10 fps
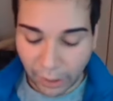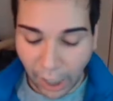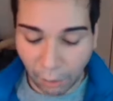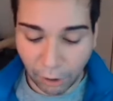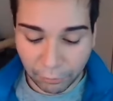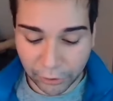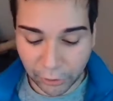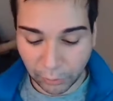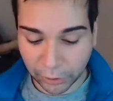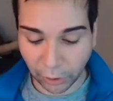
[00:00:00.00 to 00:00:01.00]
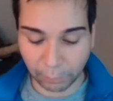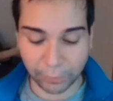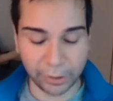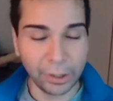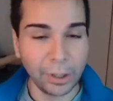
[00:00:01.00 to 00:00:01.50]
However you
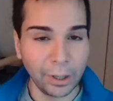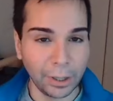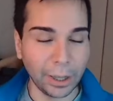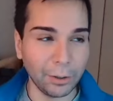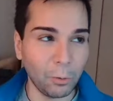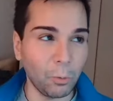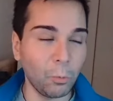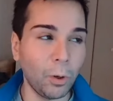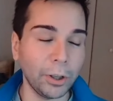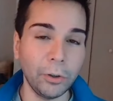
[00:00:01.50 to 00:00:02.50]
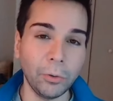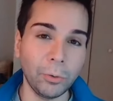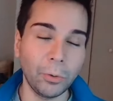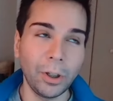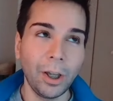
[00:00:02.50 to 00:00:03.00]
interpret, like, what
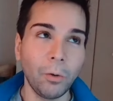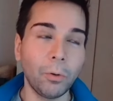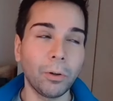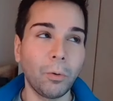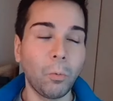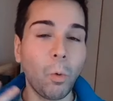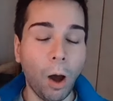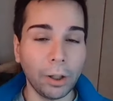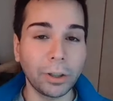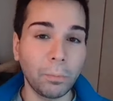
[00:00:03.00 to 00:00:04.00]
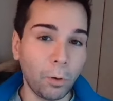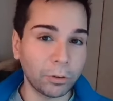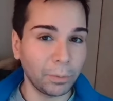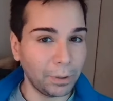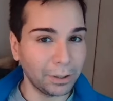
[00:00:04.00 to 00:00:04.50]
you would want the
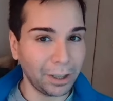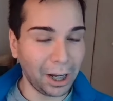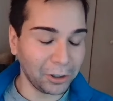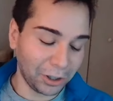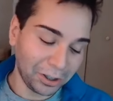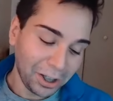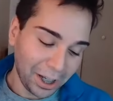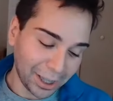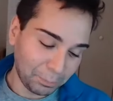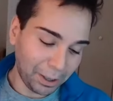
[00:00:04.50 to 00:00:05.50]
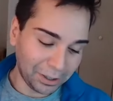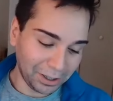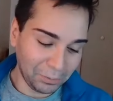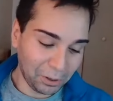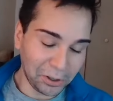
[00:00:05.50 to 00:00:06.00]
most from this connection is
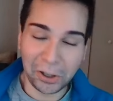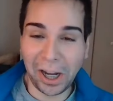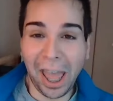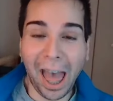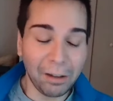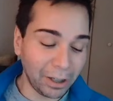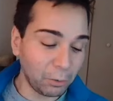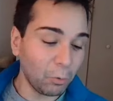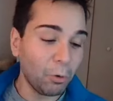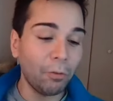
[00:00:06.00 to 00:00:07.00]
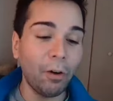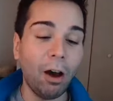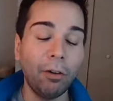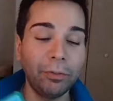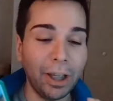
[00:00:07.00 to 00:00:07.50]
basically what you're going to have. It will
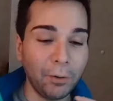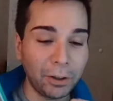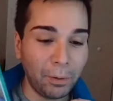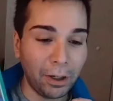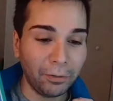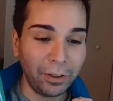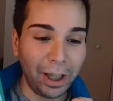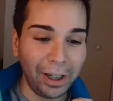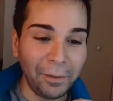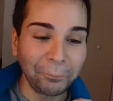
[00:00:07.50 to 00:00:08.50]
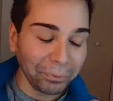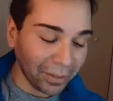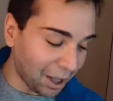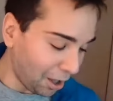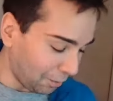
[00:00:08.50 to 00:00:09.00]
evolve there with the butterfly.
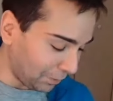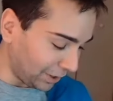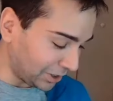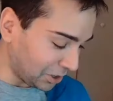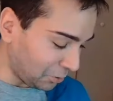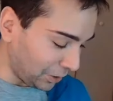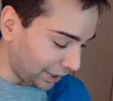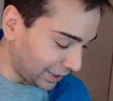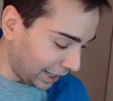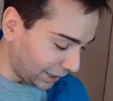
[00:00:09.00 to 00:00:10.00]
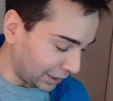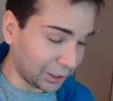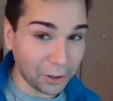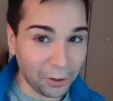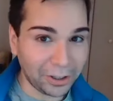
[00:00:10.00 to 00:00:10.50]
So it's not going to
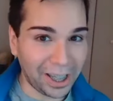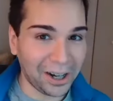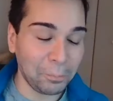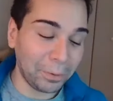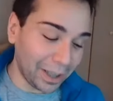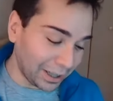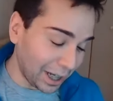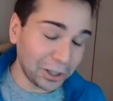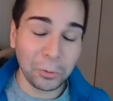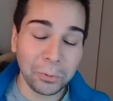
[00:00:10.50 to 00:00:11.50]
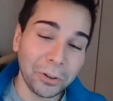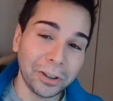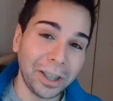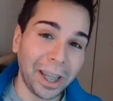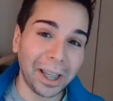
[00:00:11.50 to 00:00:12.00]
start there, but that's actually a real
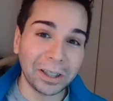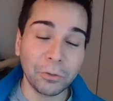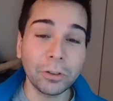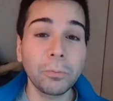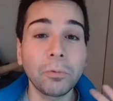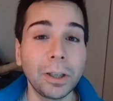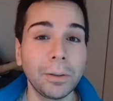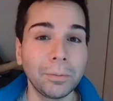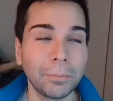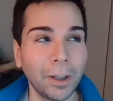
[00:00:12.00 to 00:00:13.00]
good thing. It feels really